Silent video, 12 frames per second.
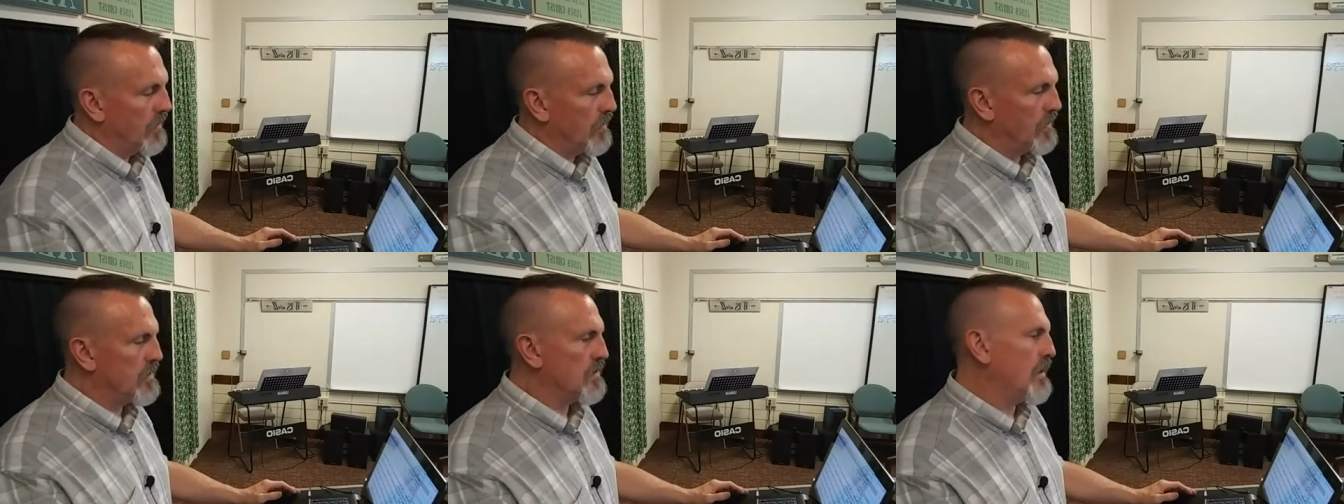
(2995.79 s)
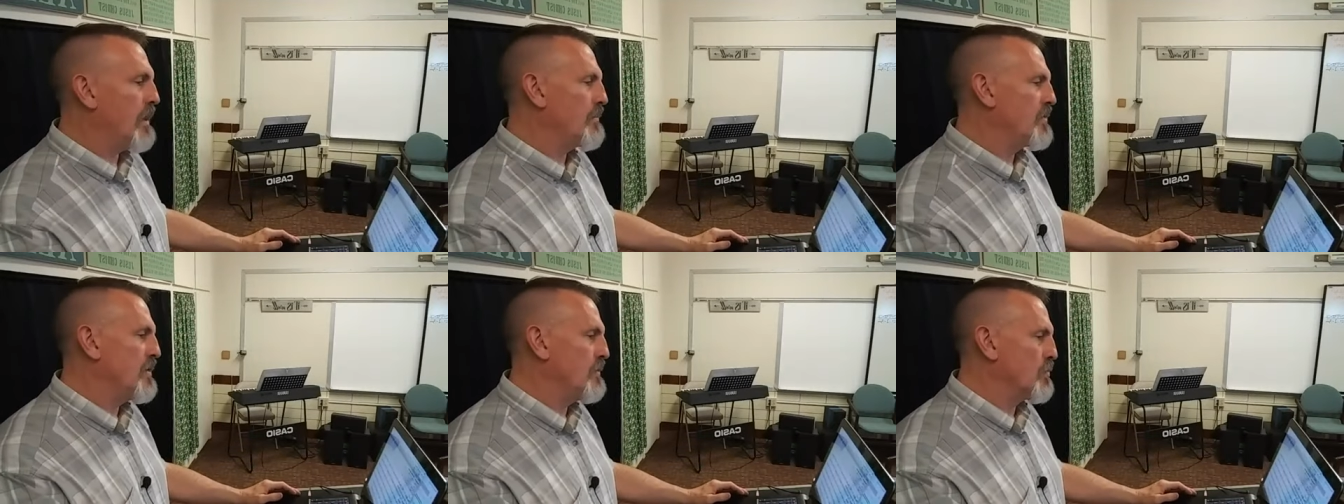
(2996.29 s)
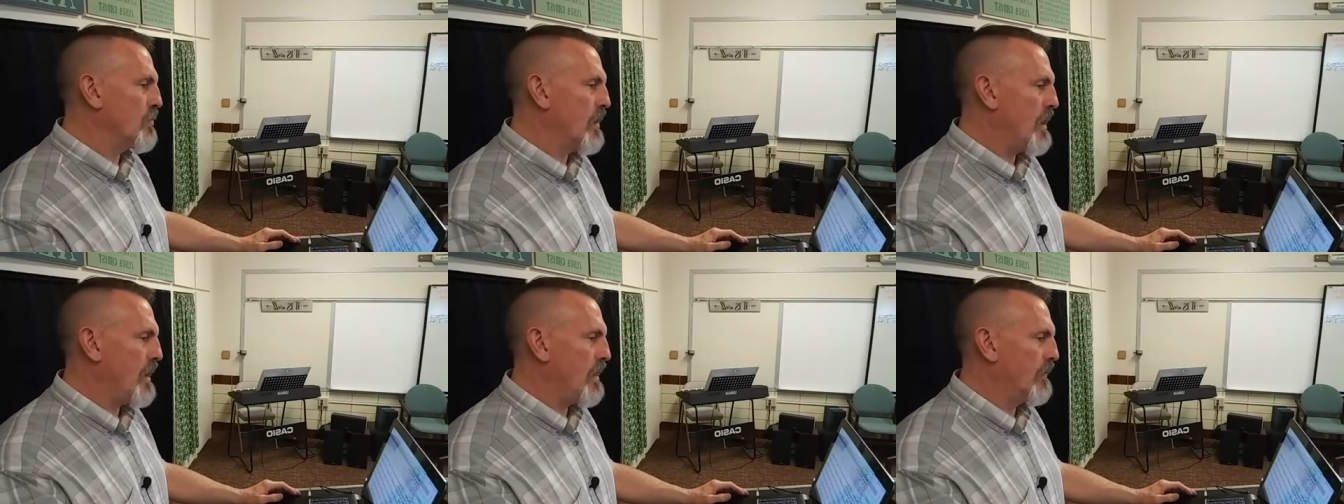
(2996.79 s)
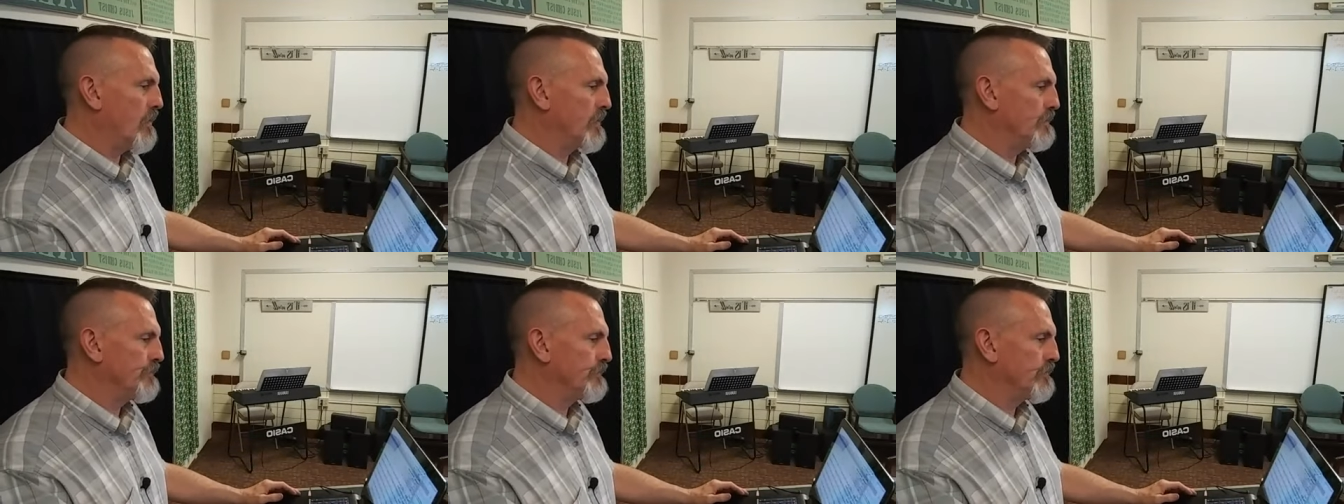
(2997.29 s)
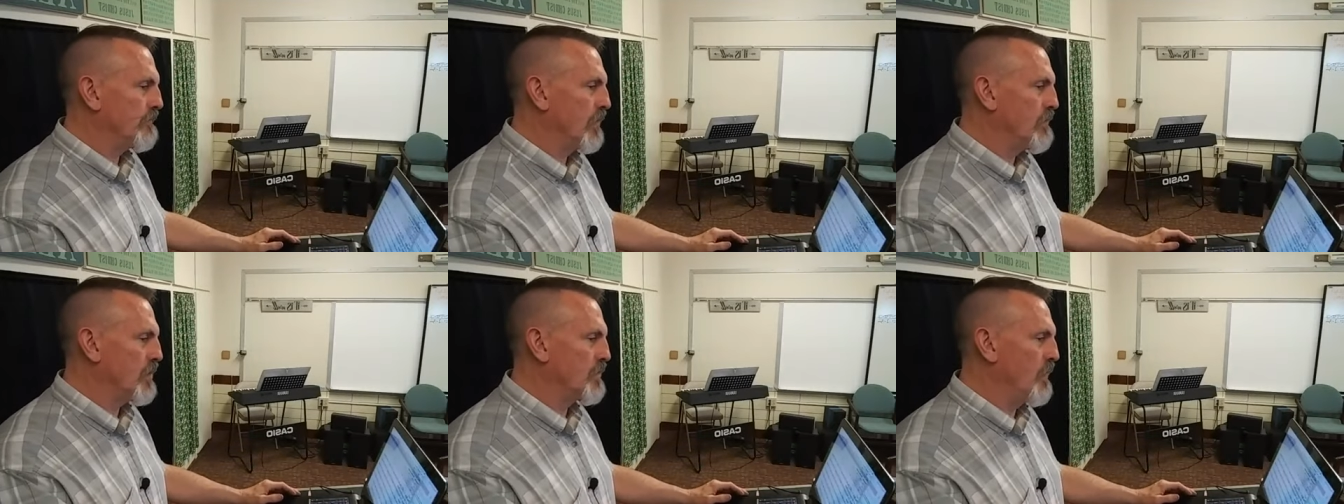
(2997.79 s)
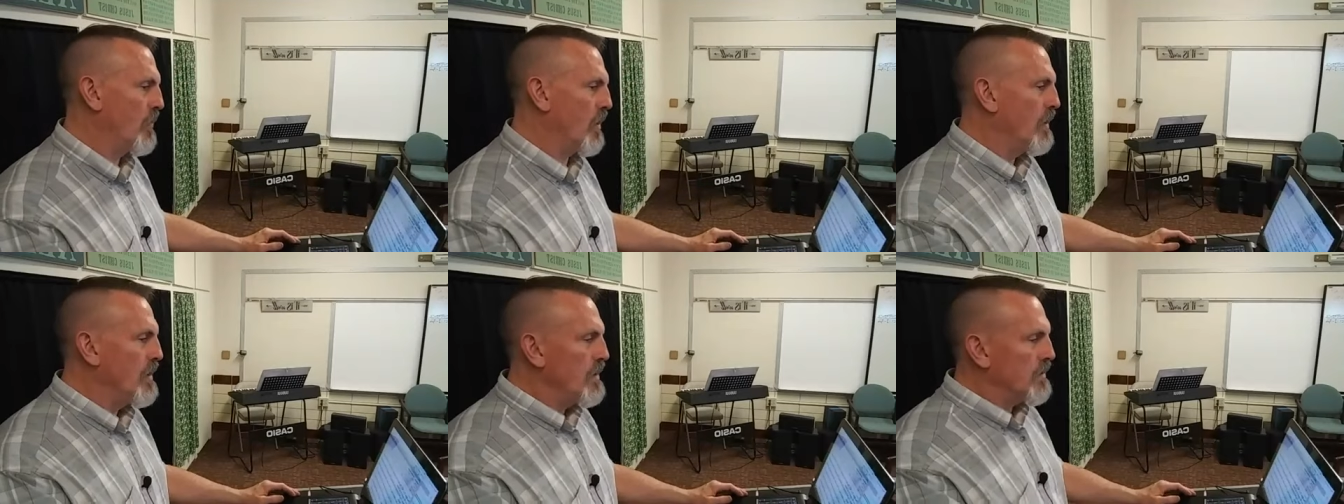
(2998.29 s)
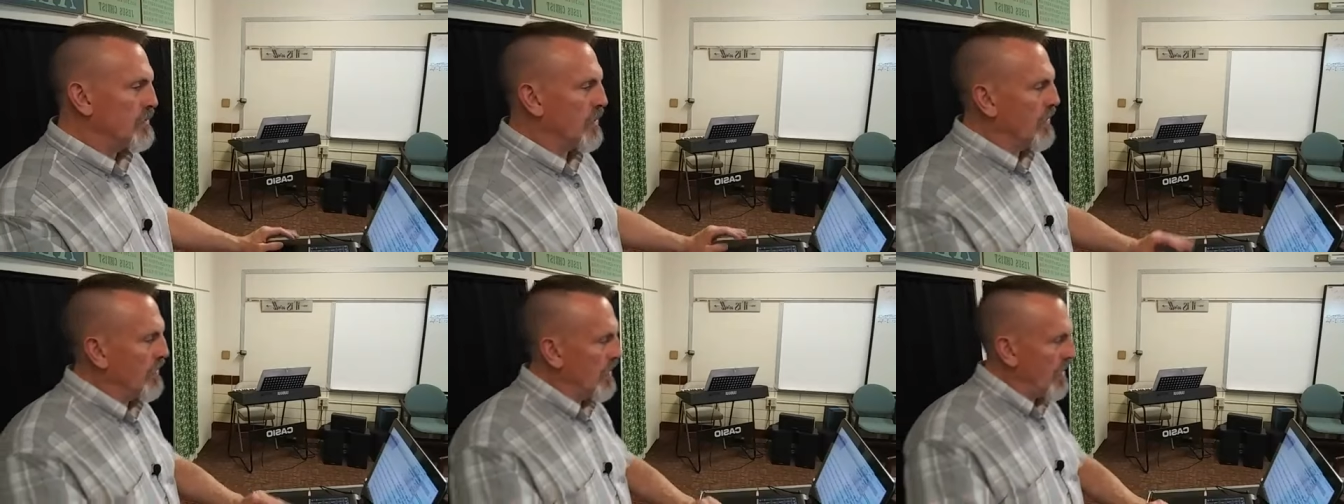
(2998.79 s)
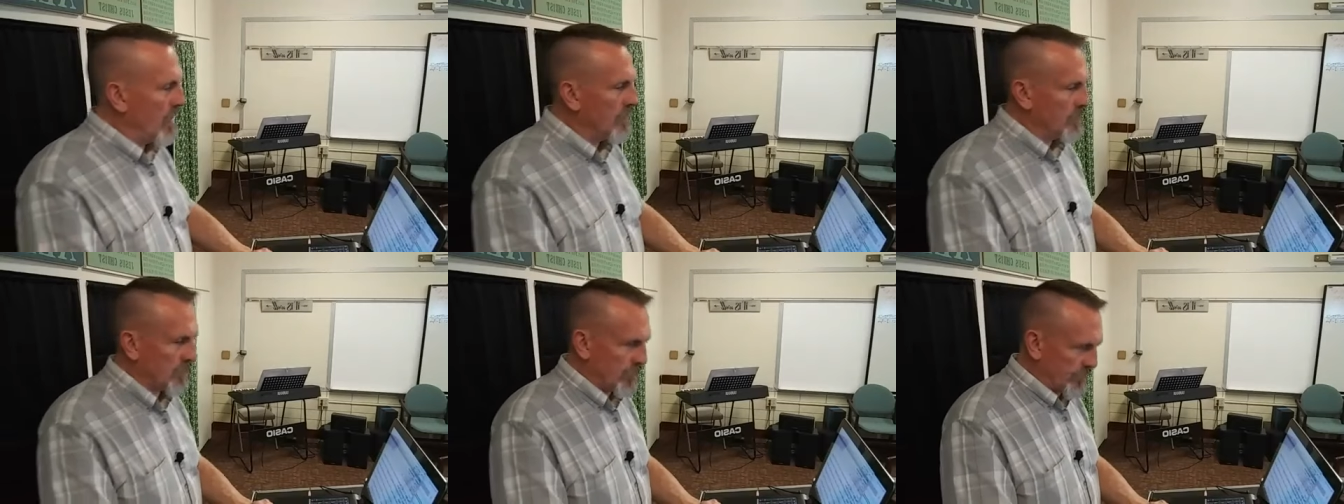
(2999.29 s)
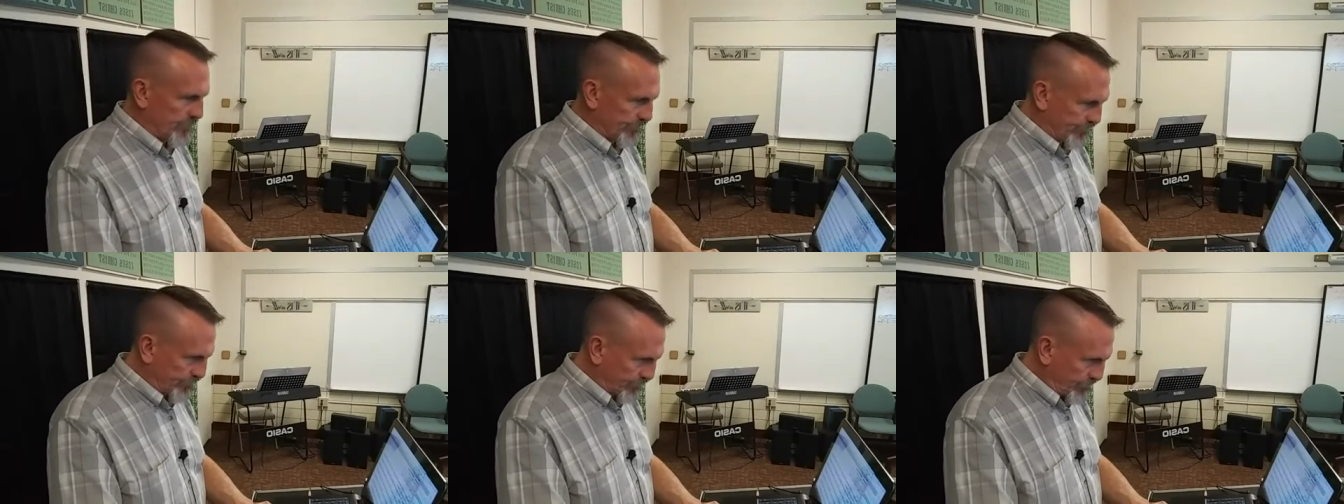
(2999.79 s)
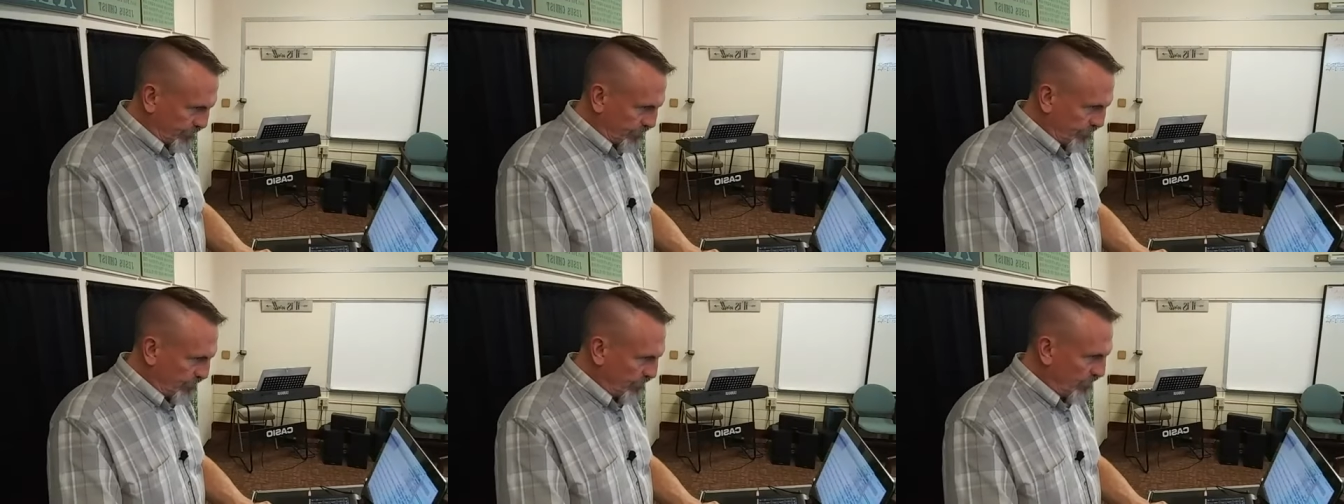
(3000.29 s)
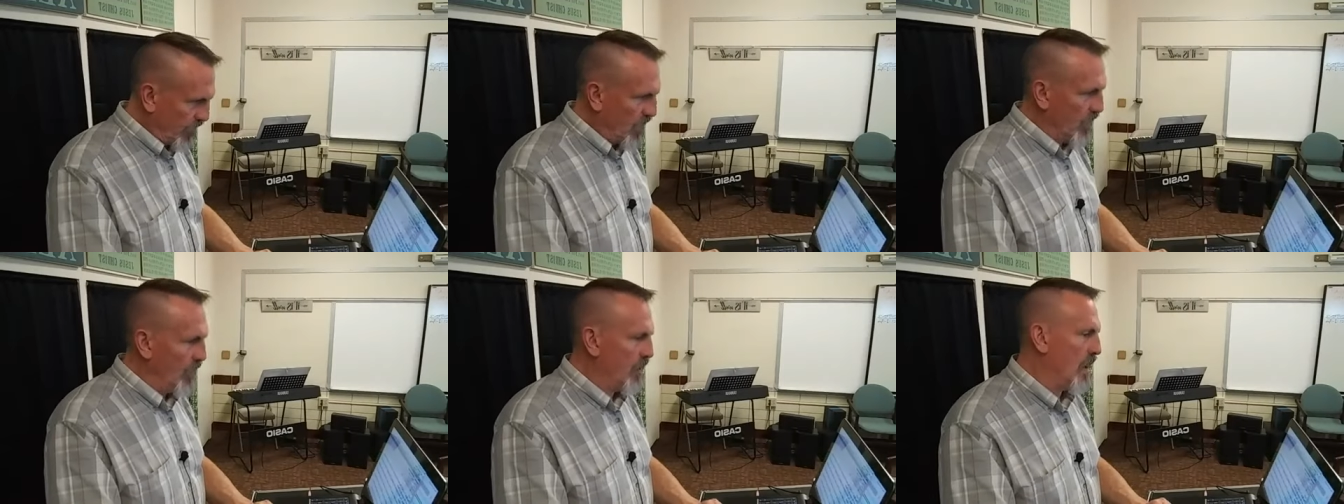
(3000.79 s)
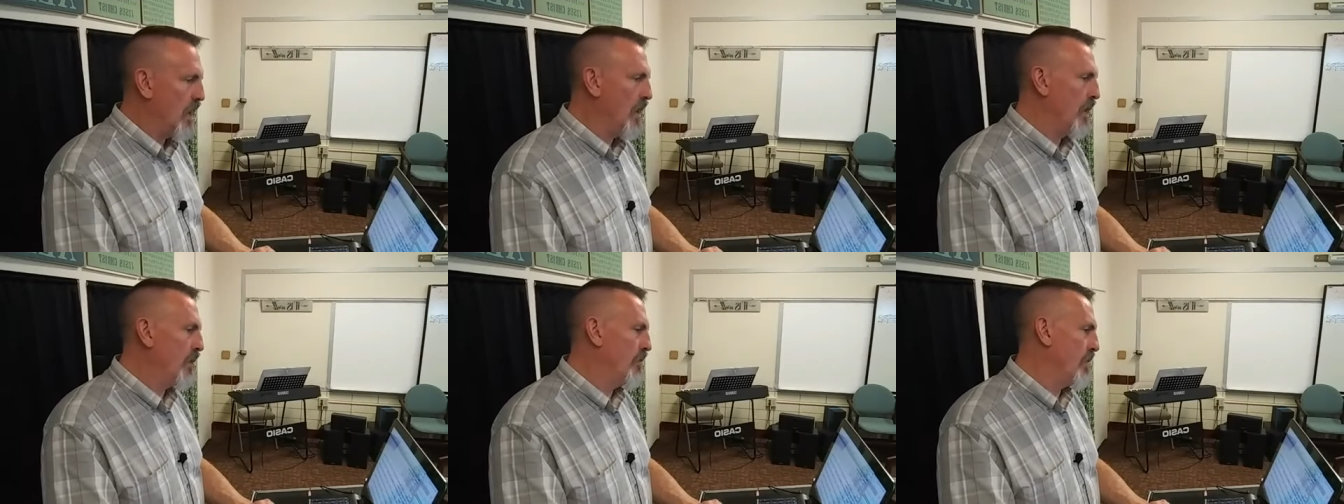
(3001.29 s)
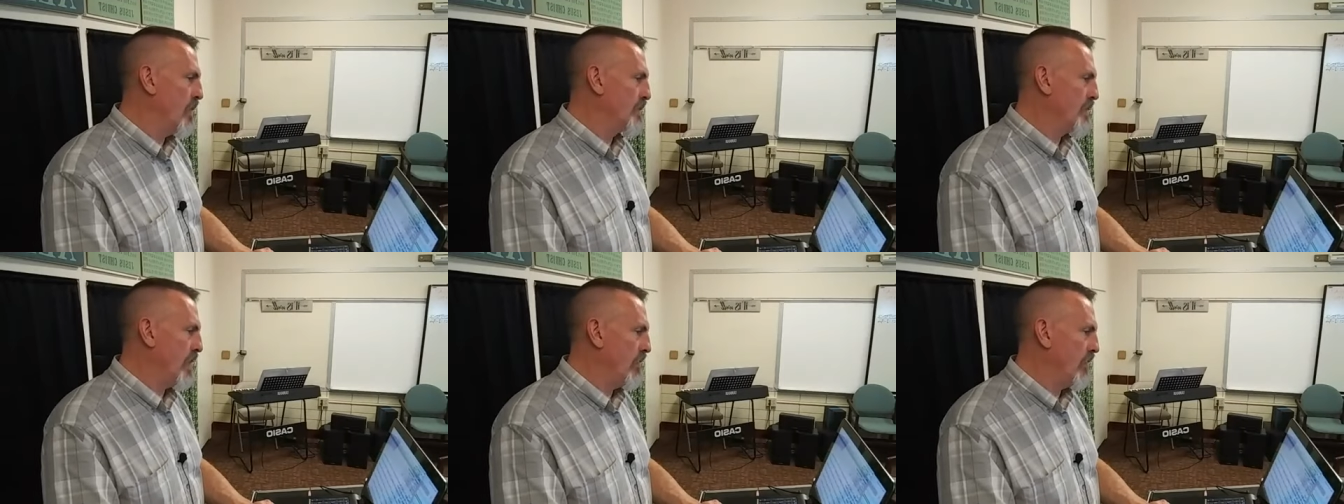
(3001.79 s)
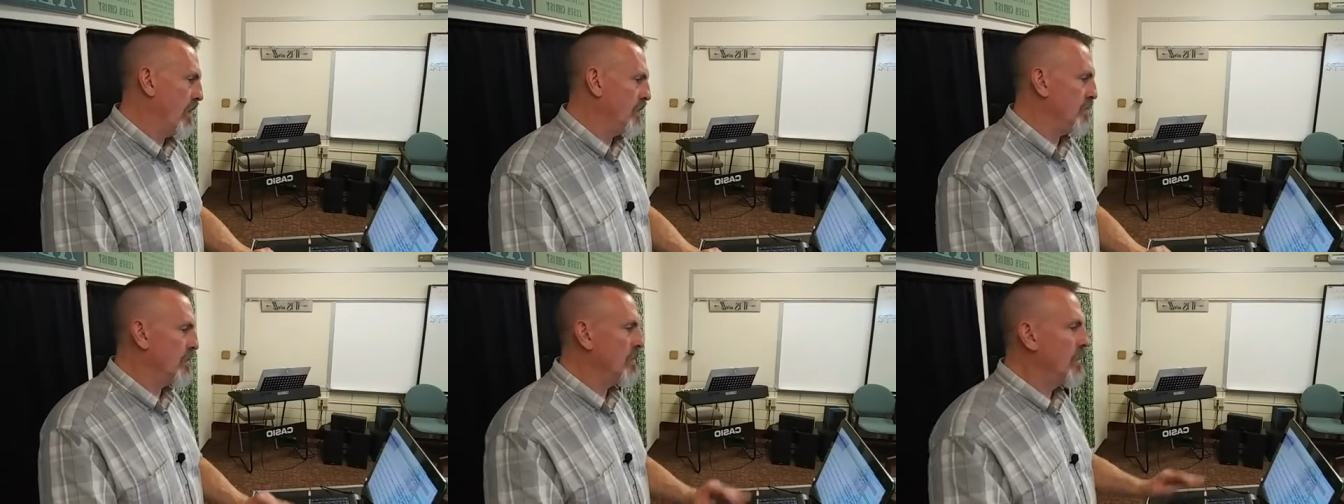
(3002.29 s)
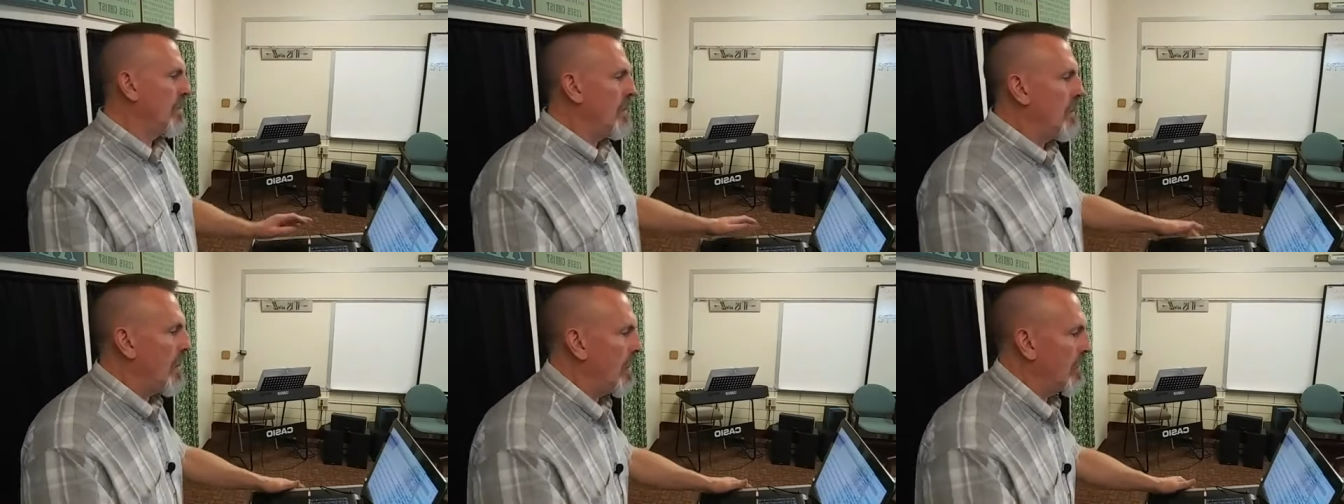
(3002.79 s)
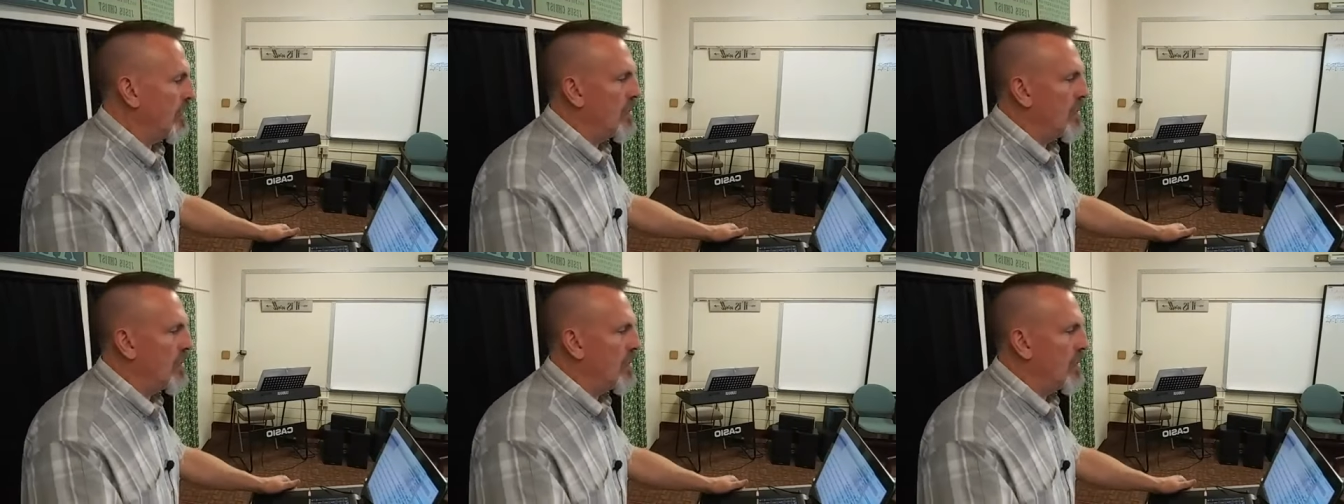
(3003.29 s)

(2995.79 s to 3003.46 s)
It stops his wrath. Verse 4, turn us, O God of our salvation, and